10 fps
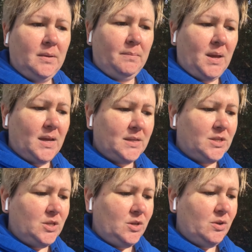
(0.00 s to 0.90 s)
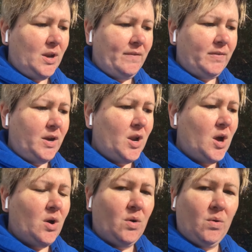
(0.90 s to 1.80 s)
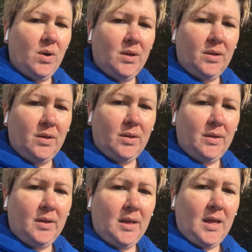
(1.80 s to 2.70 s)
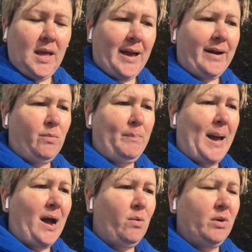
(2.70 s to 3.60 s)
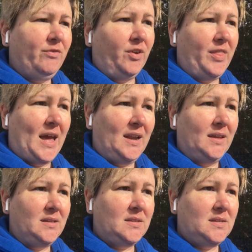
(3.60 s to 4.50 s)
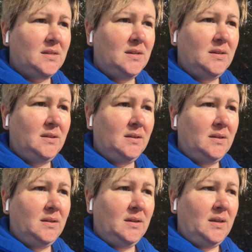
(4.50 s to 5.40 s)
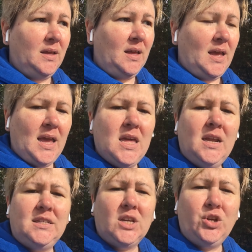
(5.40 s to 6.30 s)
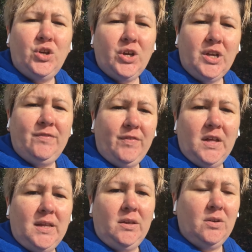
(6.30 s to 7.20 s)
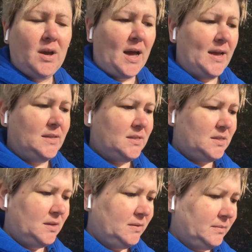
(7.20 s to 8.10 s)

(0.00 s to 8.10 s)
Because you never know how powerful that is. And it's a good feeling, you guys.